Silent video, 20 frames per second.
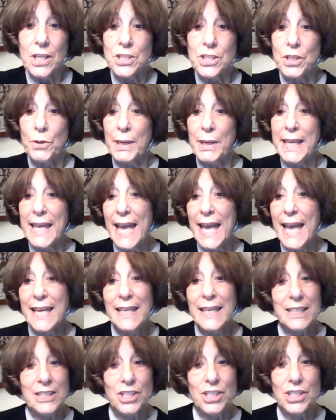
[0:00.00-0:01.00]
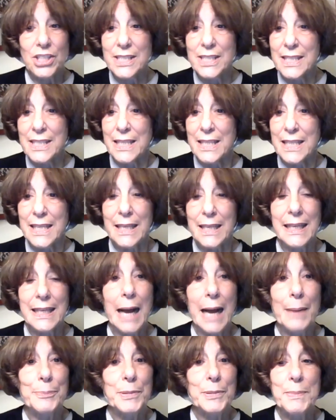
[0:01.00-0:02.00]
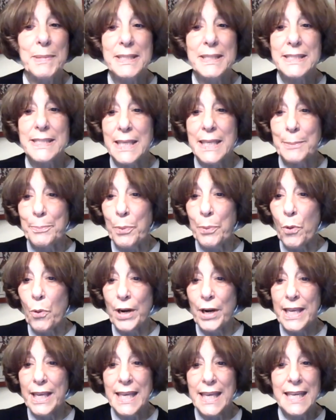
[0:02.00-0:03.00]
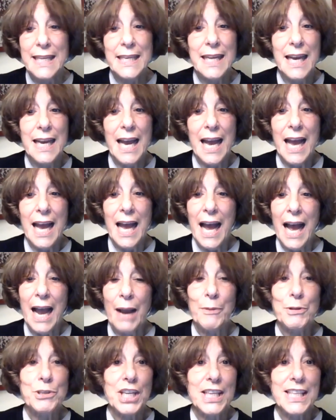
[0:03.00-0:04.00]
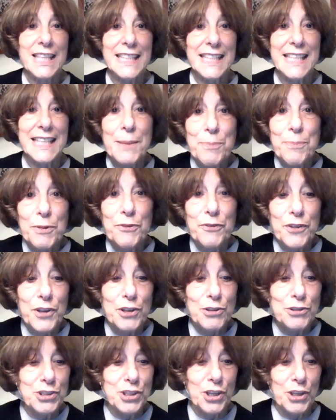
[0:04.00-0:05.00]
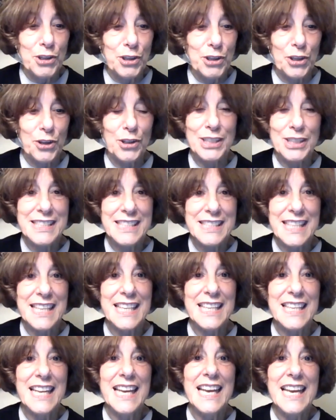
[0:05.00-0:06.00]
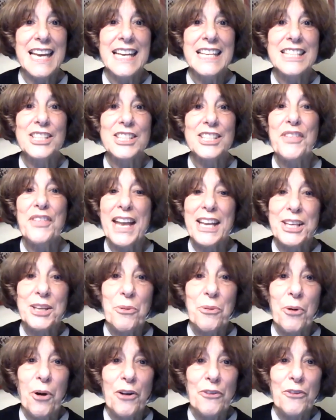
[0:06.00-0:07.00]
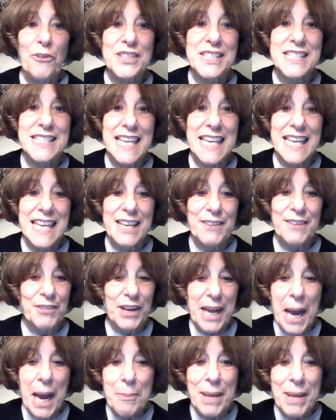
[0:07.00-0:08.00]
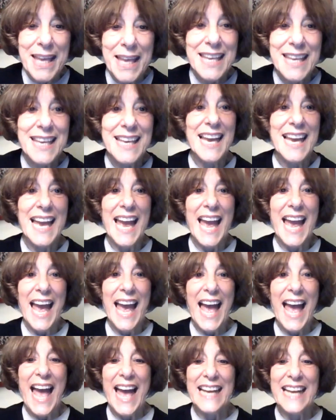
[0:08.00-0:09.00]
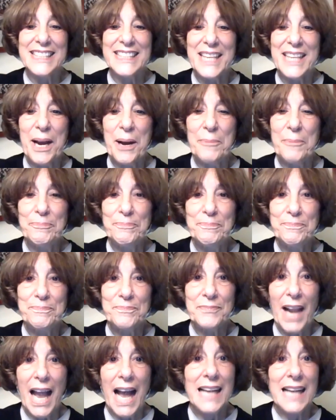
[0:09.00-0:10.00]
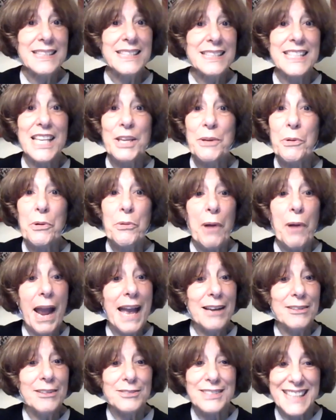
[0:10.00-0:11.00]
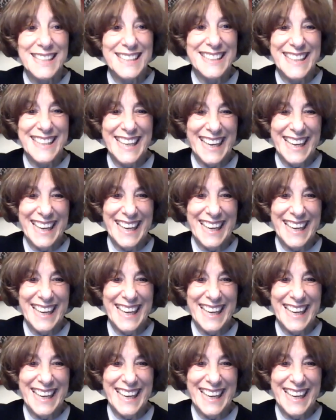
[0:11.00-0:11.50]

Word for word: So again, it's just the compliments keep pouring in. I wish I could keep it for you so you could all see it. So thank you all for see for coming, and um, I'll see thanks you around. i